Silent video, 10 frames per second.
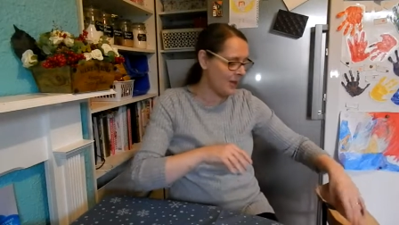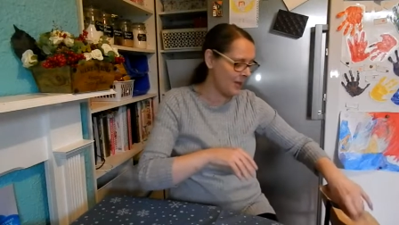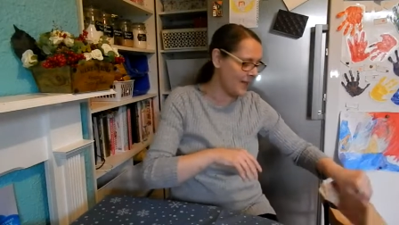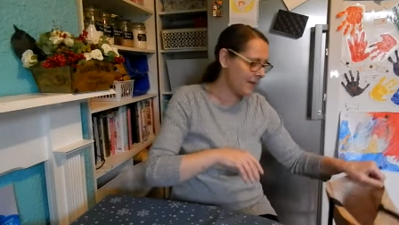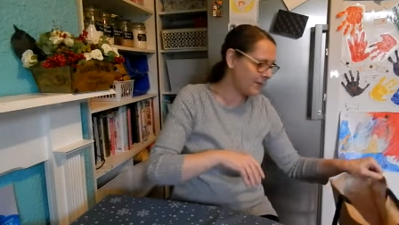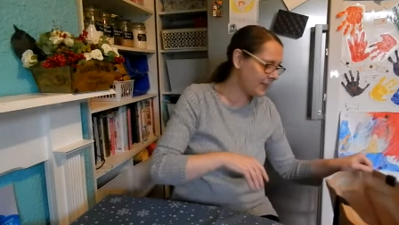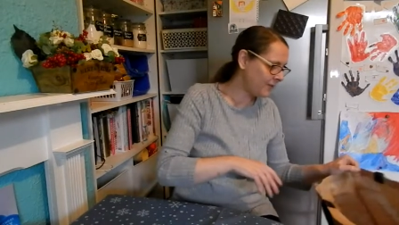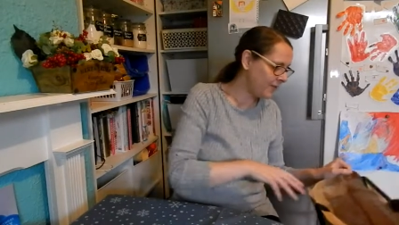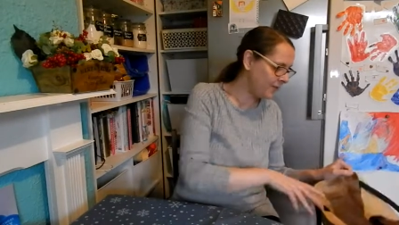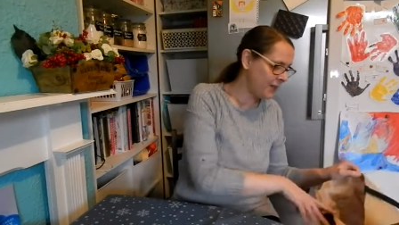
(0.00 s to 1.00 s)
There was a
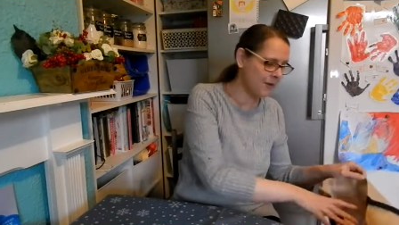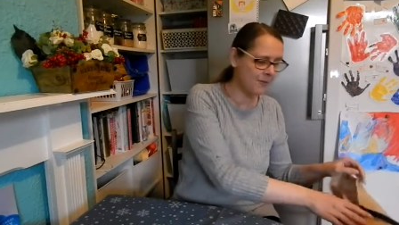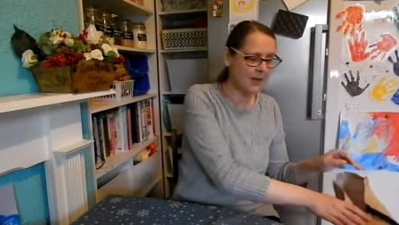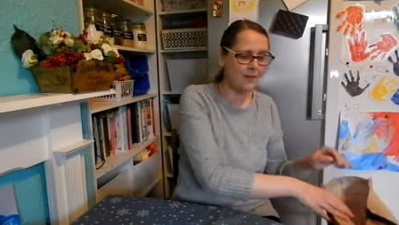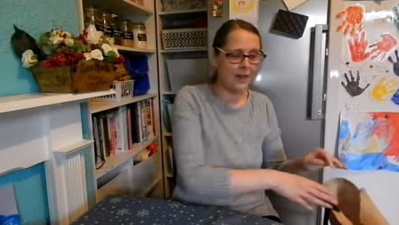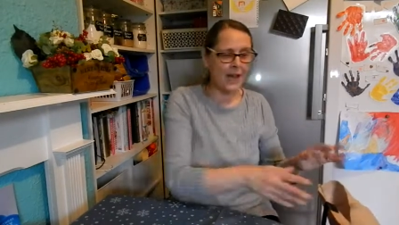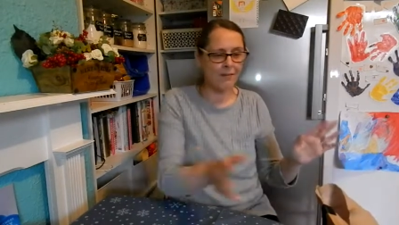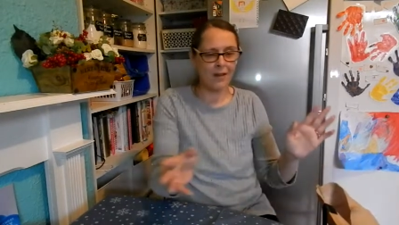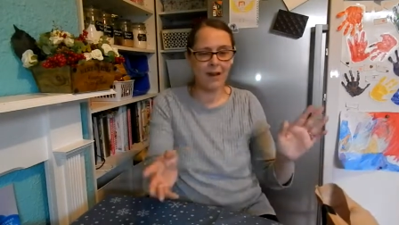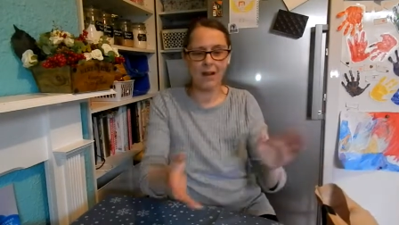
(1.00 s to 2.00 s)
few of
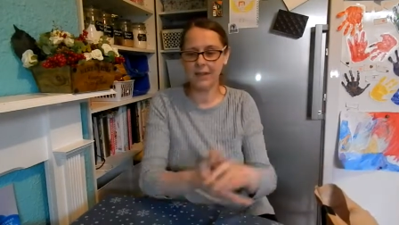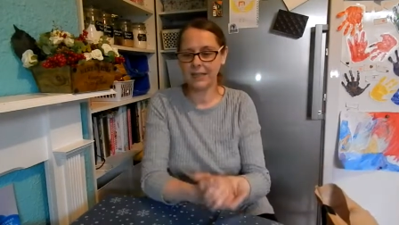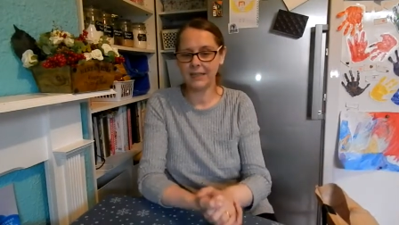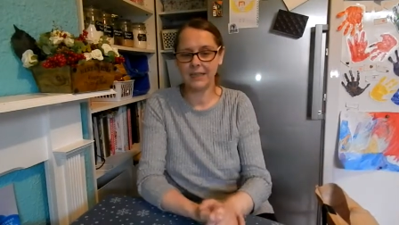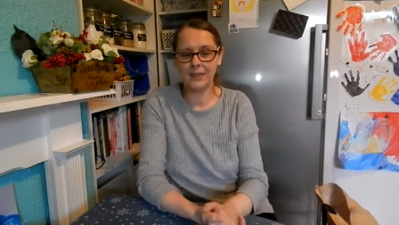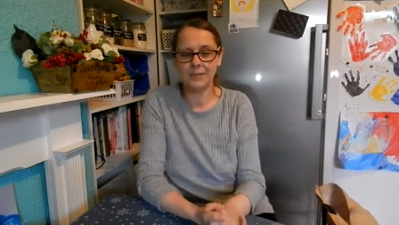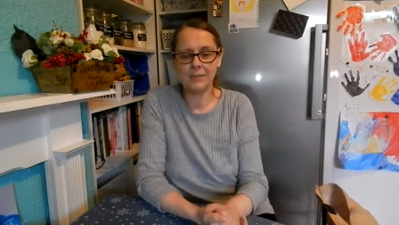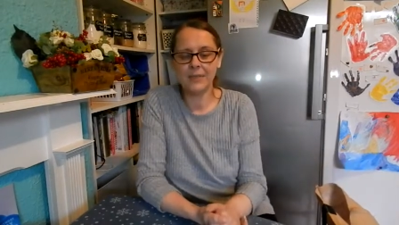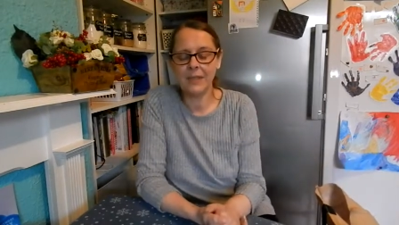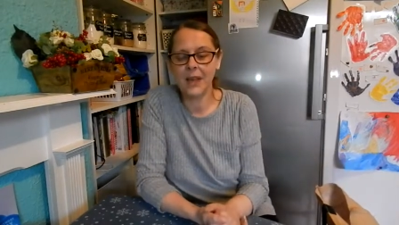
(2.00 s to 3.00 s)
our items.